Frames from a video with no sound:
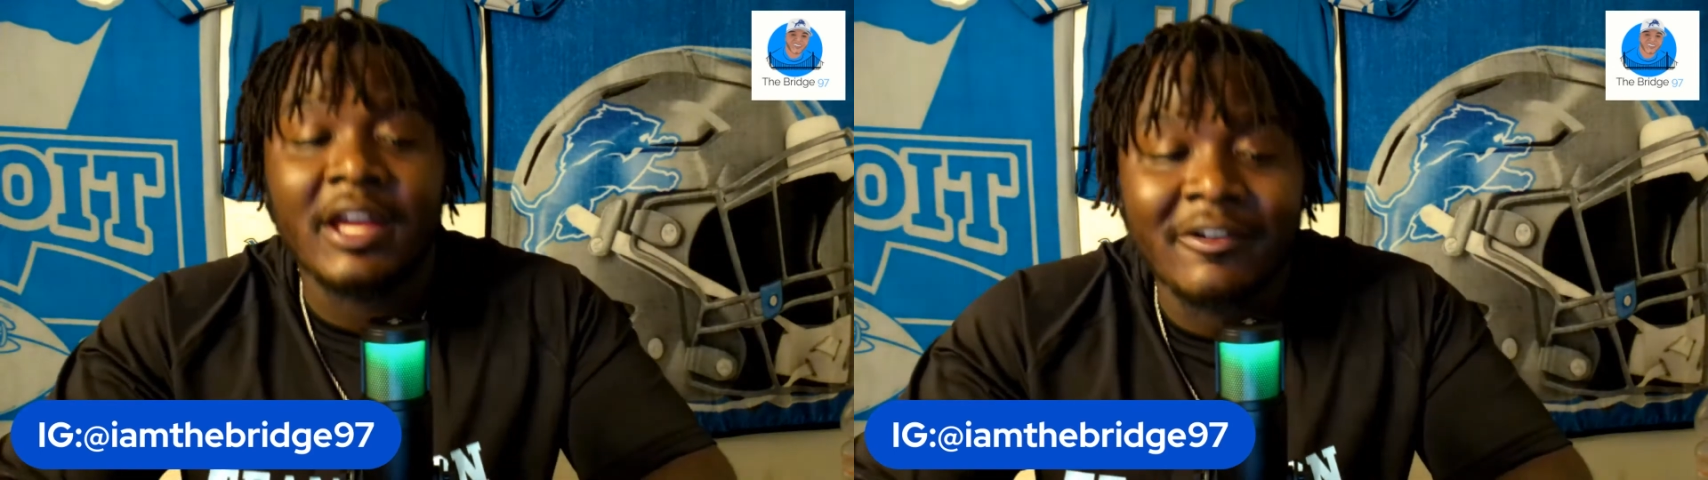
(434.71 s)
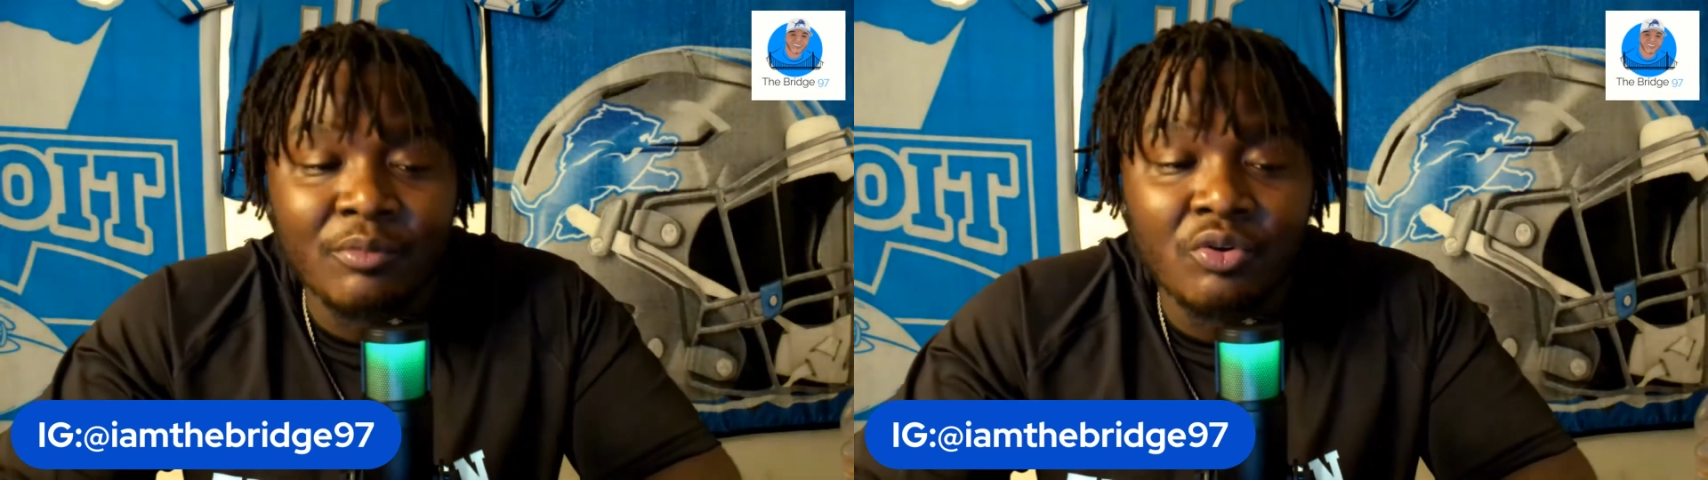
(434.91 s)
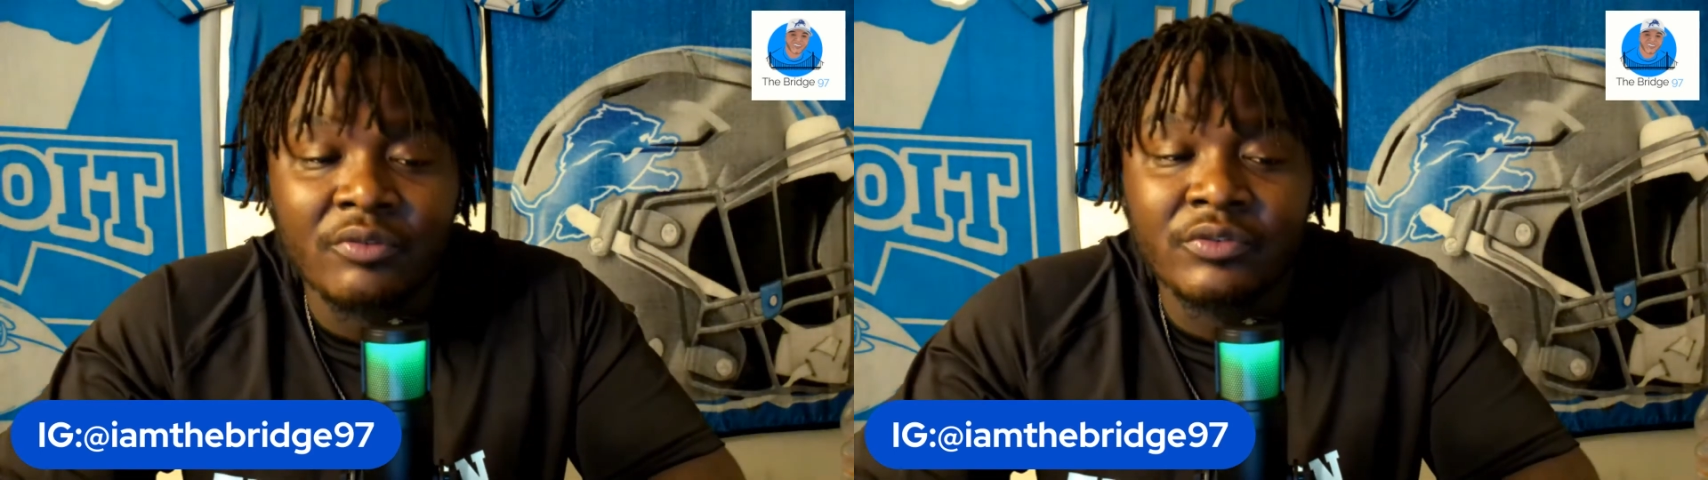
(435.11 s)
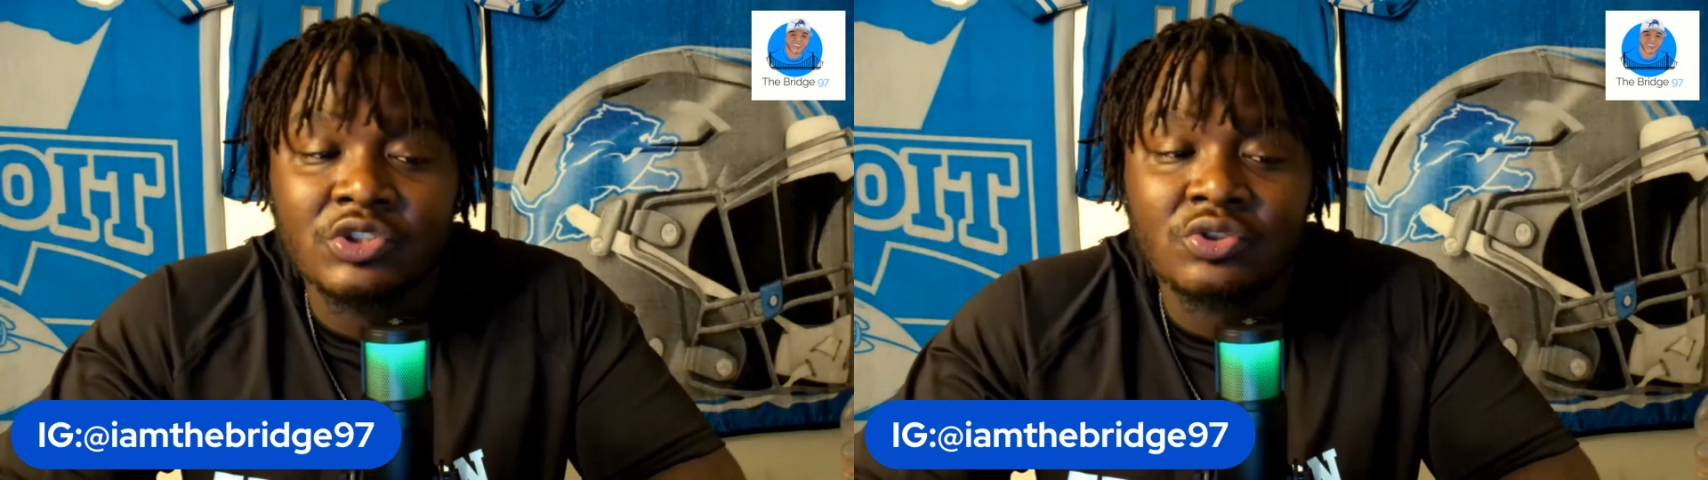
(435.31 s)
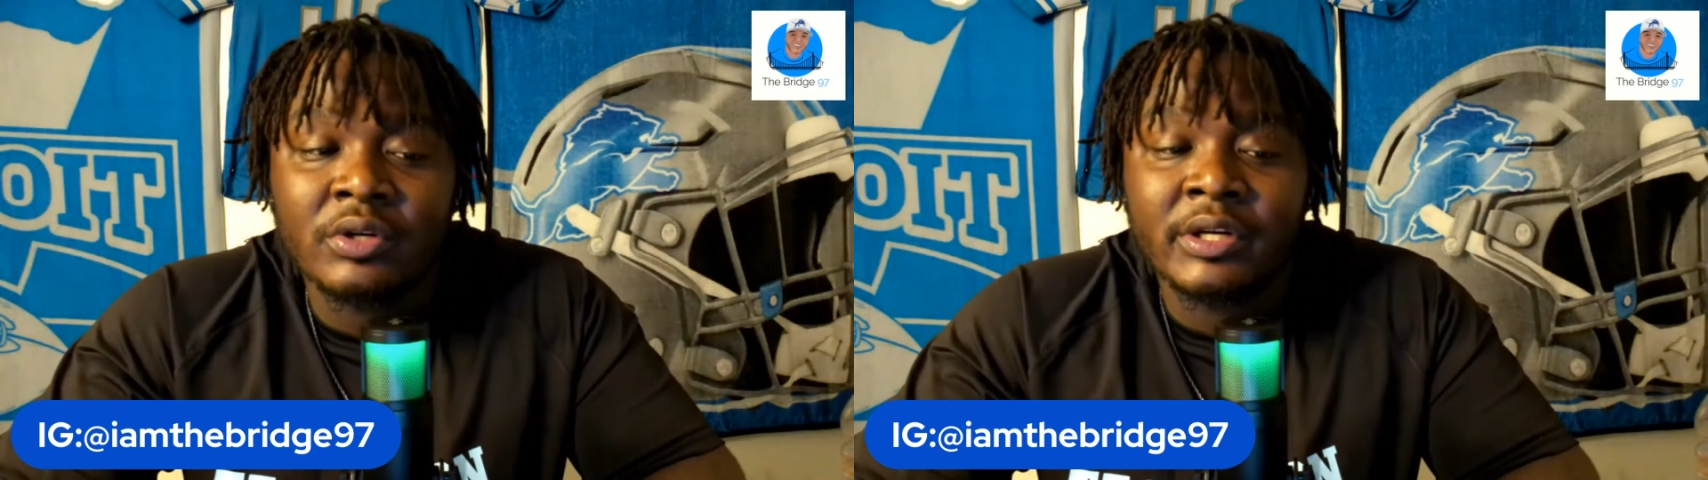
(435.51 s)
more of a
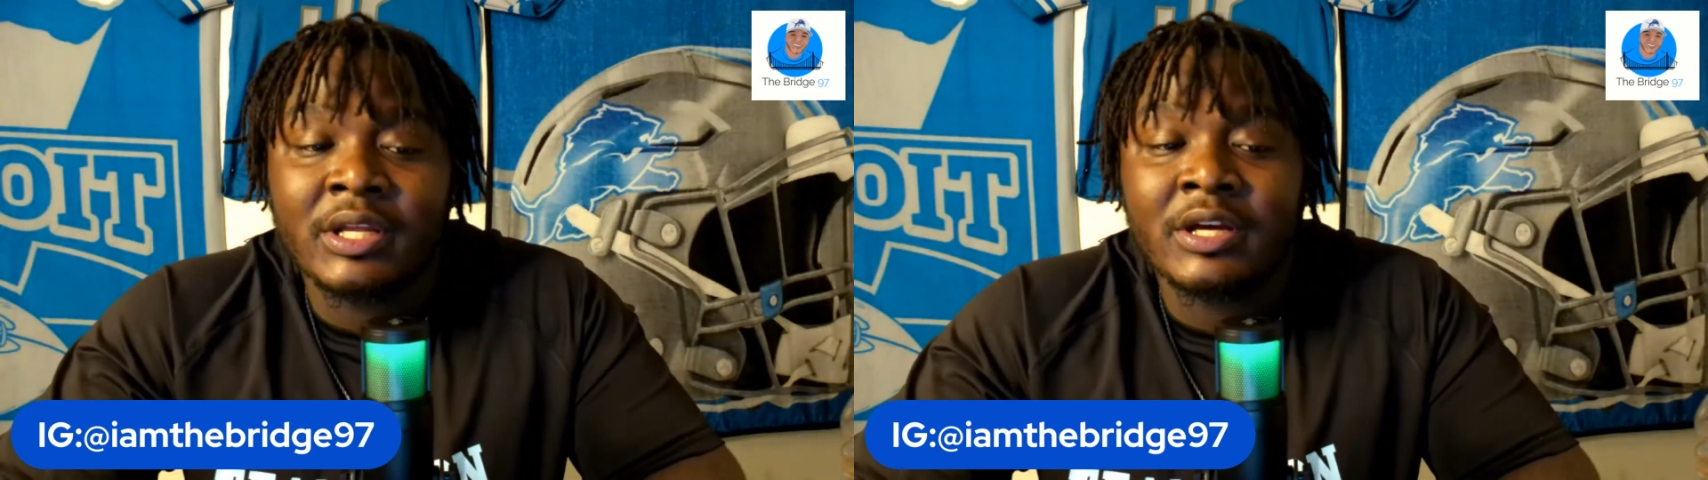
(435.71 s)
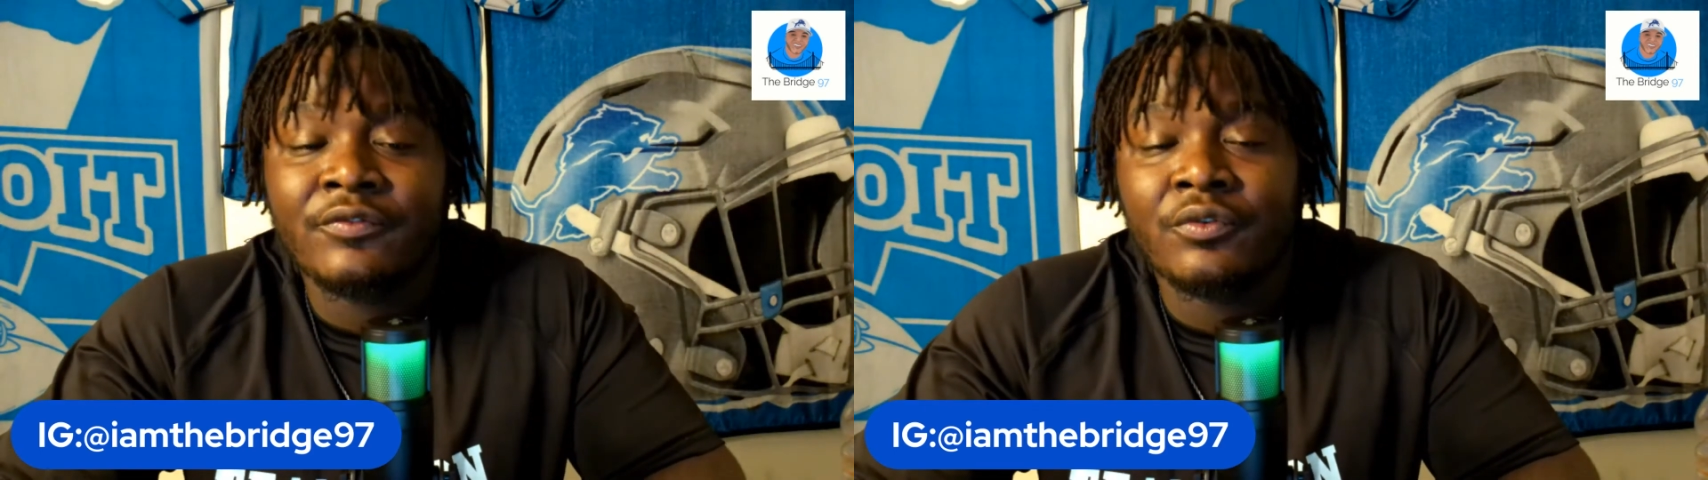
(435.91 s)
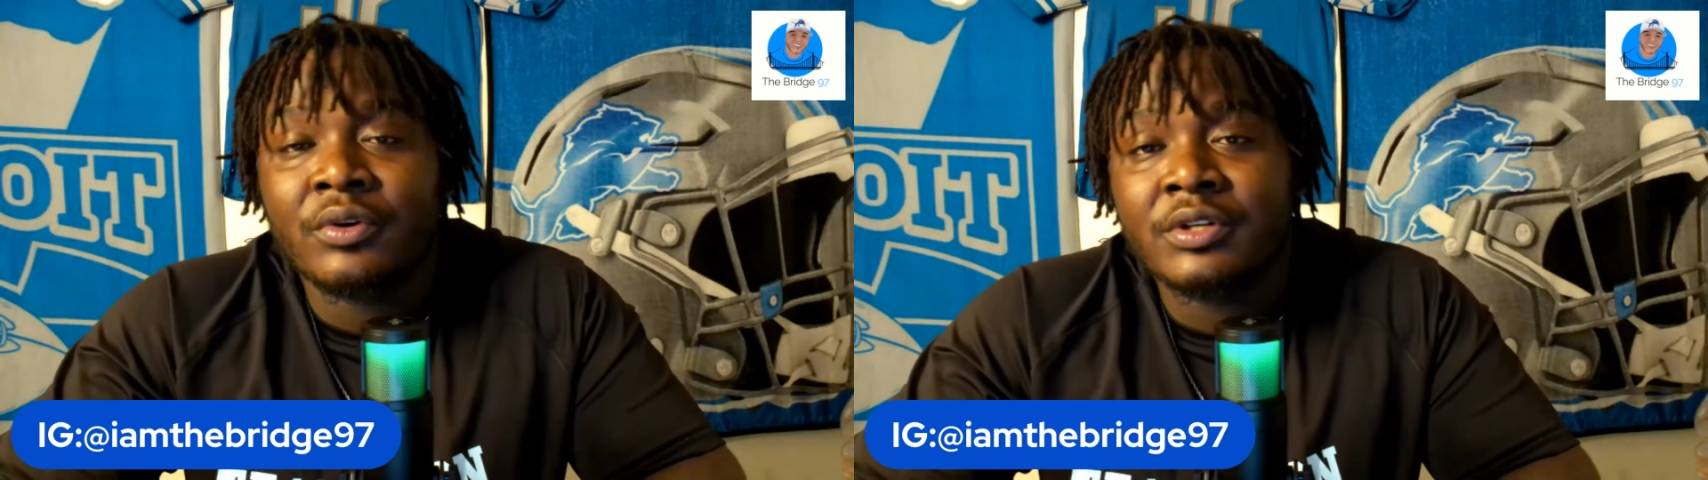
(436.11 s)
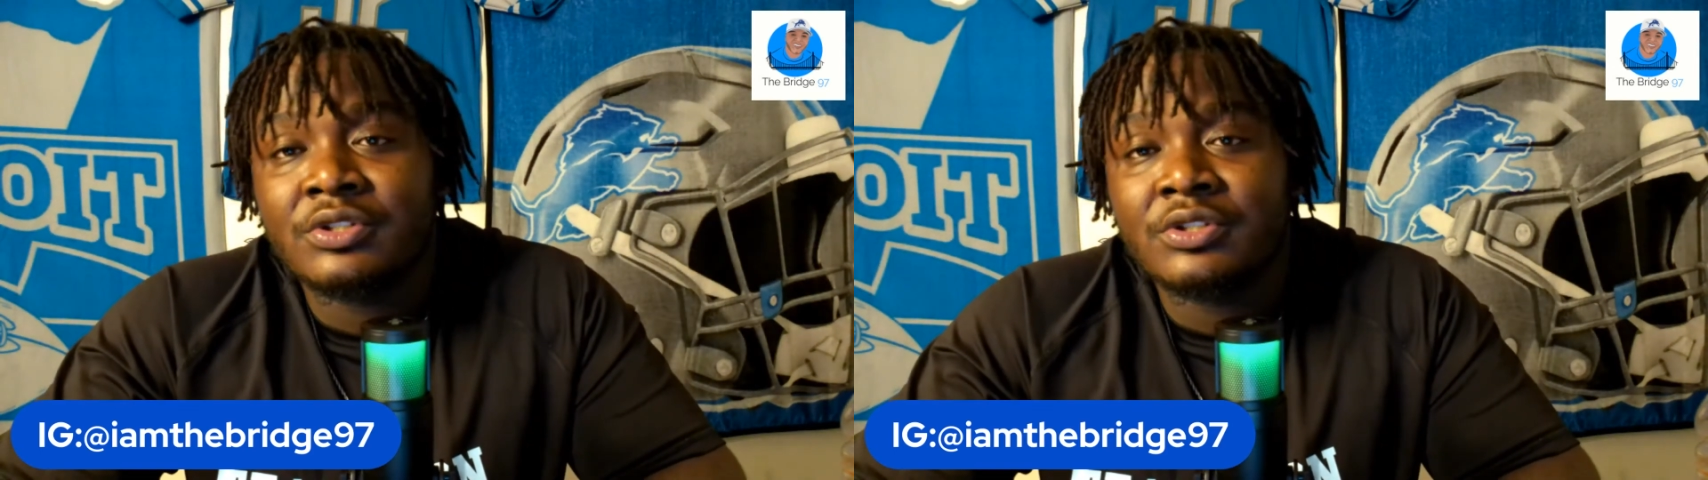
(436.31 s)
storyline for us.